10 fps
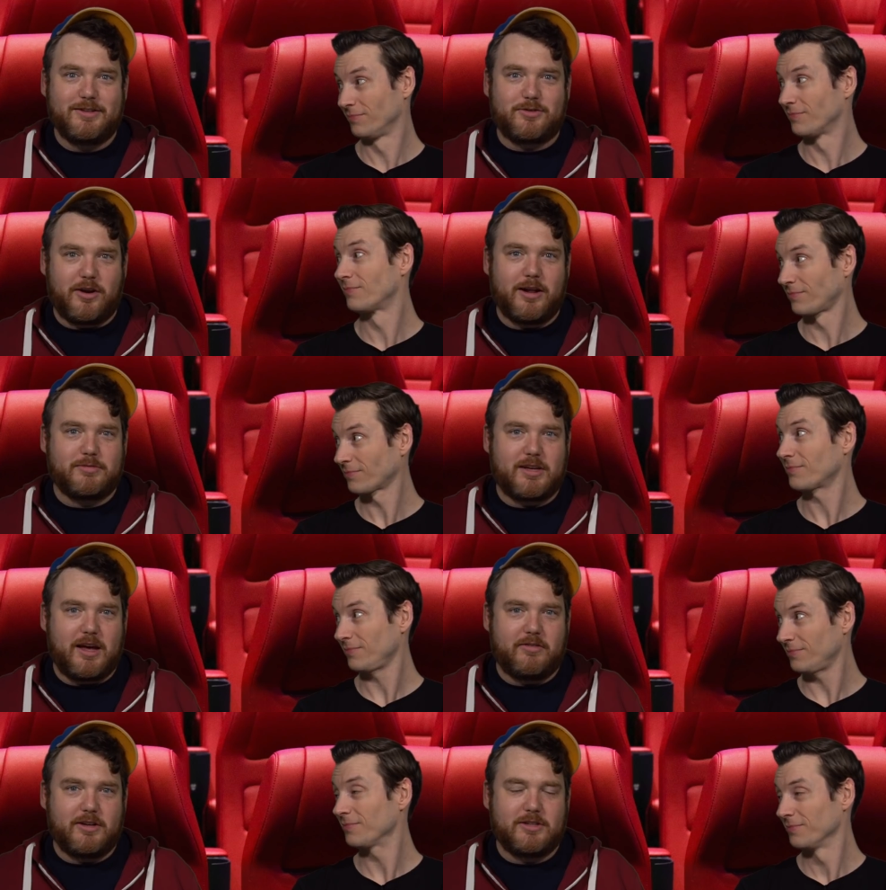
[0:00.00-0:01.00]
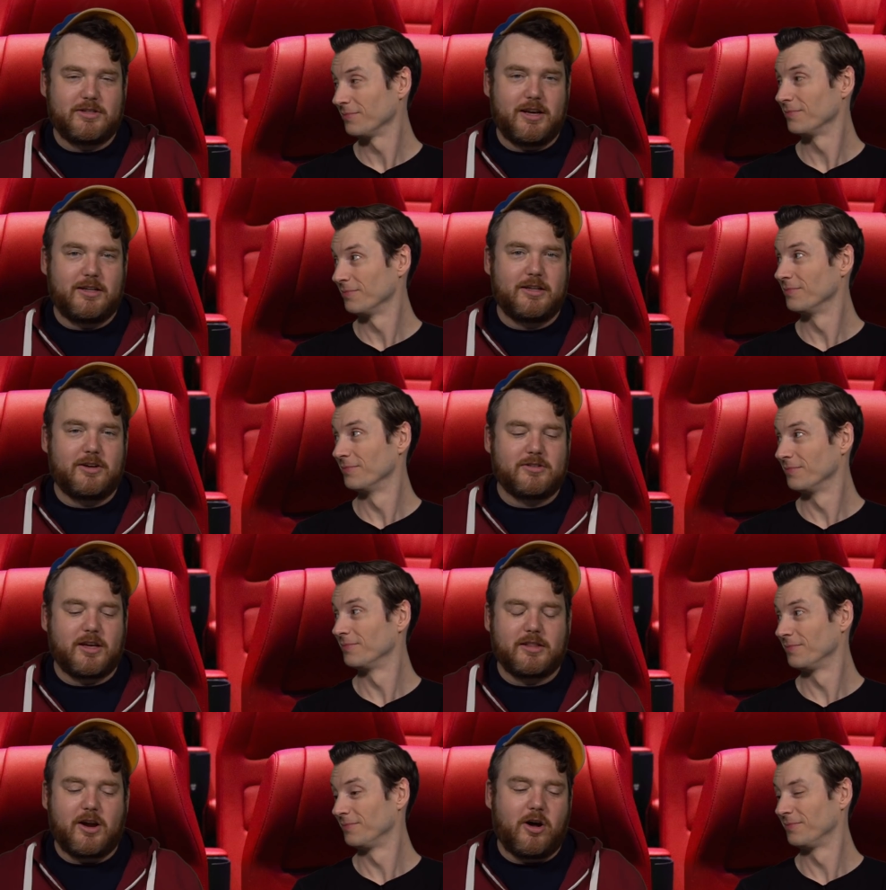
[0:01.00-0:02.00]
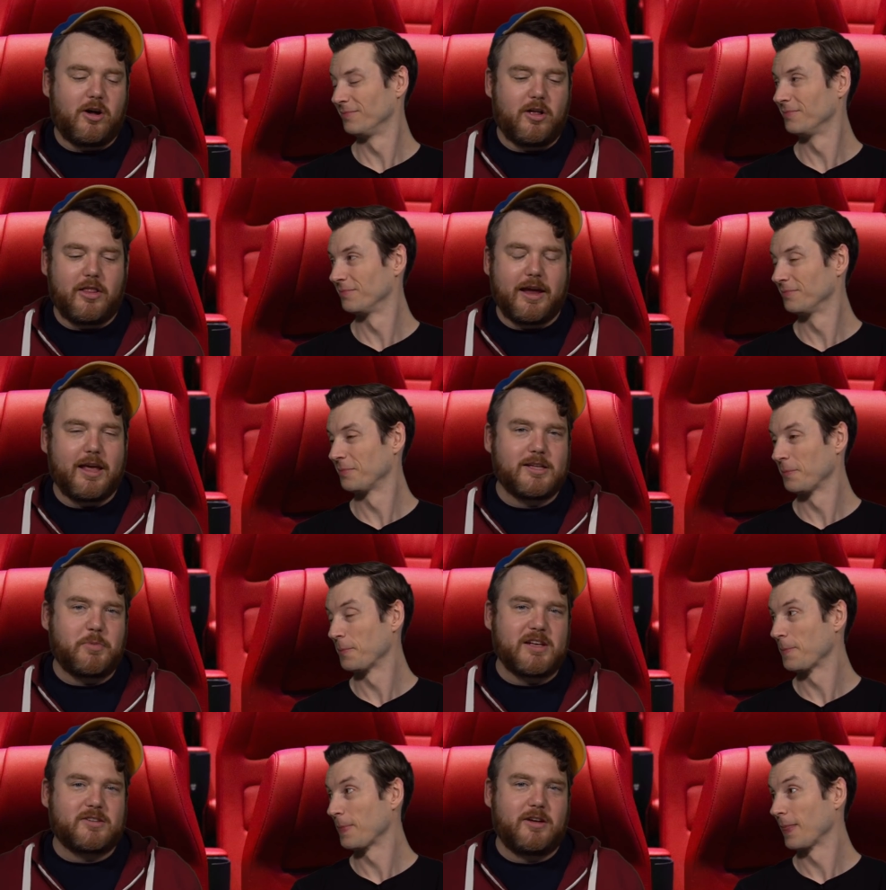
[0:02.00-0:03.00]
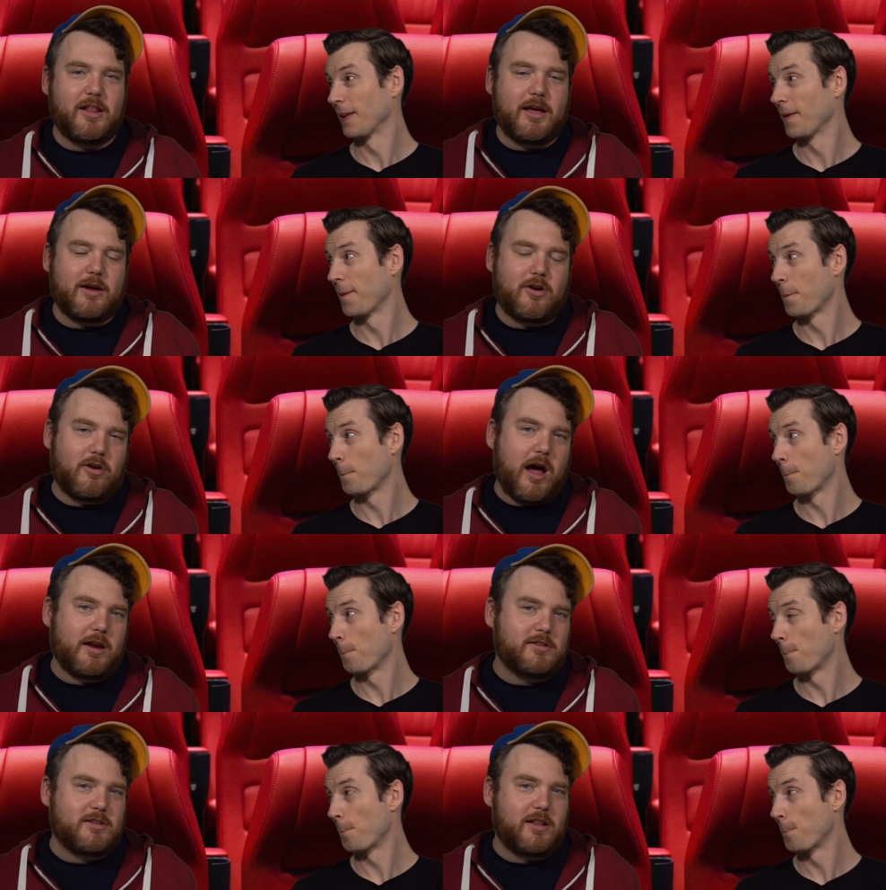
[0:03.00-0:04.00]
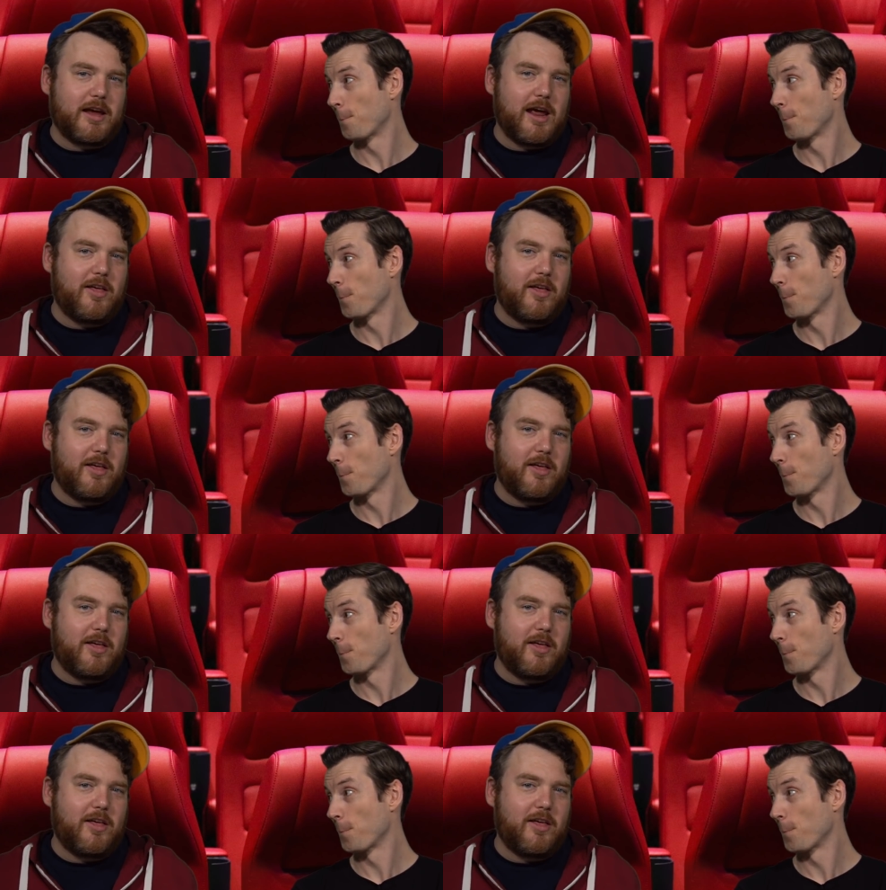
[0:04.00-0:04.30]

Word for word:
Speaker 1: Straight up savage. And then there's like they're all like it's basically like karate. Like